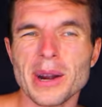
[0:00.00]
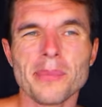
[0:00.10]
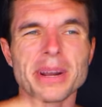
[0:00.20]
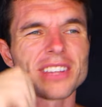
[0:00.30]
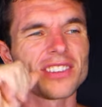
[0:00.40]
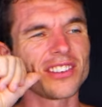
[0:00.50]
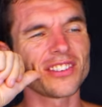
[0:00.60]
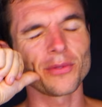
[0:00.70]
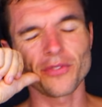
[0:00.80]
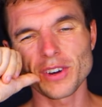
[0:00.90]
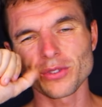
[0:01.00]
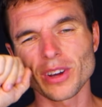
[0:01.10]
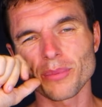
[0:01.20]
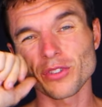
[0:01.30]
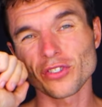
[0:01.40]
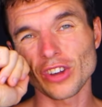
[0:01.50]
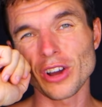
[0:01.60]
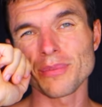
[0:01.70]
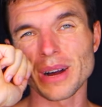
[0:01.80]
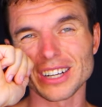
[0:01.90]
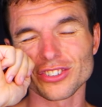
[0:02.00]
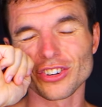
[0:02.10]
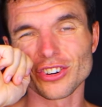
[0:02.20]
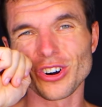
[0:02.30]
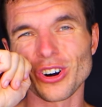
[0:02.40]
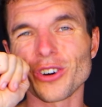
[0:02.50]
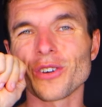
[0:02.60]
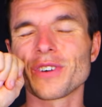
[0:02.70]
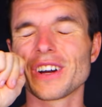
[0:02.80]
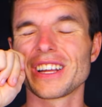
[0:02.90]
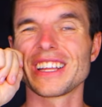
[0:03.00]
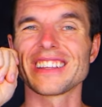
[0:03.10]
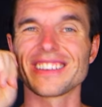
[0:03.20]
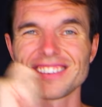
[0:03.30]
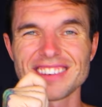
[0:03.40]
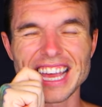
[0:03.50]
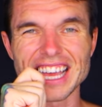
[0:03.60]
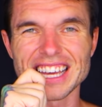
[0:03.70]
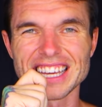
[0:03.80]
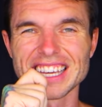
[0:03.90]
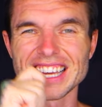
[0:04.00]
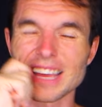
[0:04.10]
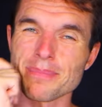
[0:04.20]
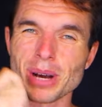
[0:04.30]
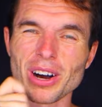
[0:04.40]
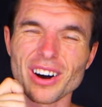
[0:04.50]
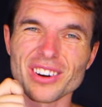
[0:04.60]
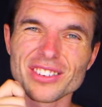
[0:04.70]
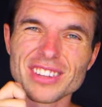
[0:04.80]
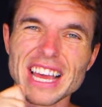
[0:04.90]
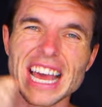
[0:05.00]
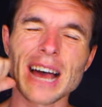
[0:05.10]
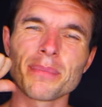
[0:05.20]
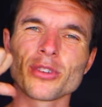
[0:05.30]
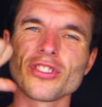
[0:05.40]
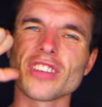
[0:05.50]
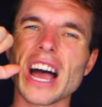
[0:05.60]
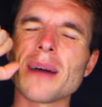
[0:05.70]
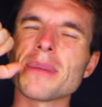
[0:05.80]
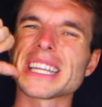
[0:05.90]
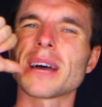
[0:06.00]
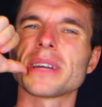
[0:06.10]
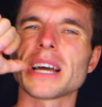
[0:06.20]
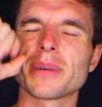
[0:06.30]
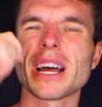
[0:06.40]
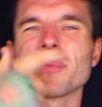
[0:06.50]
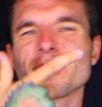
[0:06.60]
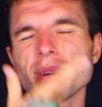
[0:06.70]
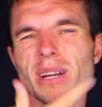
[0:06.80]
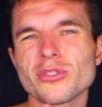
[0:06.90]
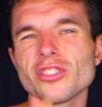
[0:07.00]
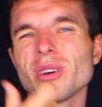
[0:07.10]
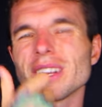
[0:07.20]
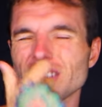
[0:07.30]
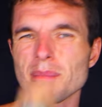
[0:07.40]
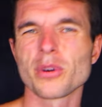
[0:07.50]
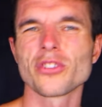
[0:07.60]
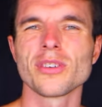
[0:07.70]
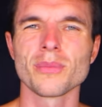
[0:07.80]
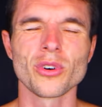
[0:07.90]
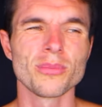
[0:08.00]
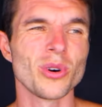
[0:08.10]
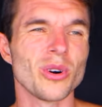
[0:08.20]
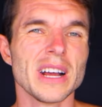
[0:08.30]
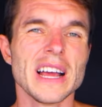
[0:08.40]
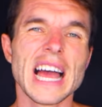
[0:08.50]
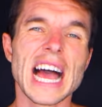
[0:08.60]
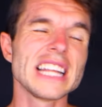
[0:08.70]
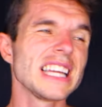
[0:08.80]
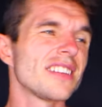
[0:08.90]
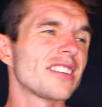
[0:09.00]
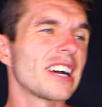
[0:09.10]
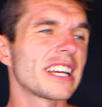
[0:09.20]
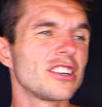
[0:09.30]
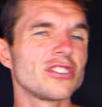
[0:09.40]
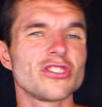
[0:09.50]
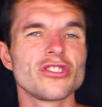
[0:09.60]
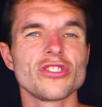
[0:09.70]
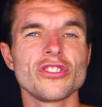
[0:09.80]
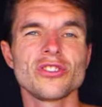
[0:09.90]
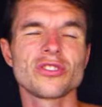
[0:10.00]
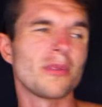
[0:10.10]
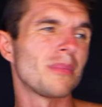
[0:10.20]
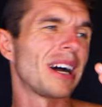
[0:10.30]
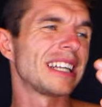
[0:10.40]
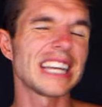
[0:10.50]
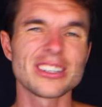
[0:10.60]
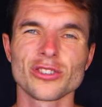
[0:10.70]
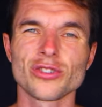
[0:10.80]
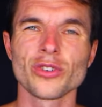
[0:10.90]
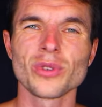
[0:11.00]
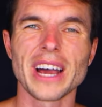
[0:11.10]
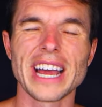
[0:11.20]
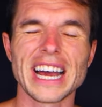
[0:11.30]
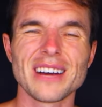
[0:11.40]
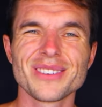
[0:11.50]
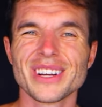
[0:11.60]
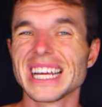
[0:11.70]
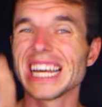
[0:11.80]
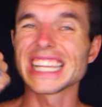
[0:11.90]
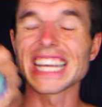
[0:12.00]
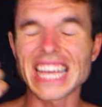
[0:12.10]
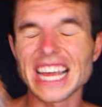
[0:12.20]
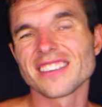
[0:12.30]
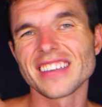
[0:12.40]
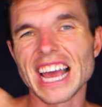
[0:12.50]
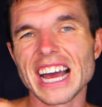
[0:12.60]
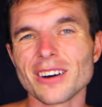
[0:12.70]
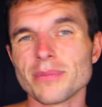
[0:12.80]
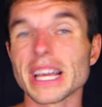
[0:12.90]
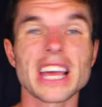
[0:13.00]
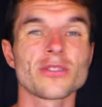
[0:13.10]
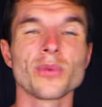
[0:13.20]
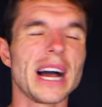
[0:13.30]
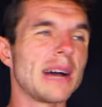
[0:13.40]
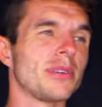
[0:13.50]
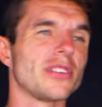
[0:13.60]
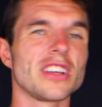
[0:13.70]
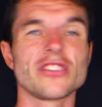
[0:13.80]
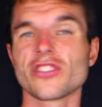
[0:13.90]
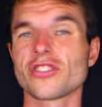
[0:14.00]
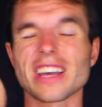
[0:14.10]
because it fills up with so much of the steak in parts and pushes up and up and up and up. So when I'm chewing, it's then pushing it more and more. And yes, I could just use my dental tool that I have that gets it out, but guess what happens? It just